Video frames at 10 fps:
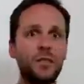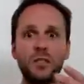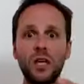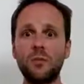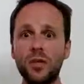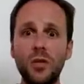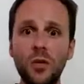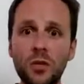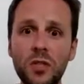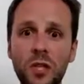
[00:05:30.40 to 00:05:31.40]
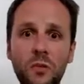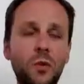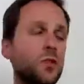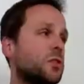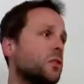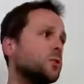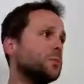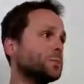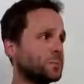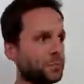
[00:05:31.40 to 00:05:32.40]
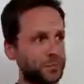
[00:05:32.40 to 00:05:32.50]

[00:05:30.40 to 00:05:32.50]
types of goals that they want to do.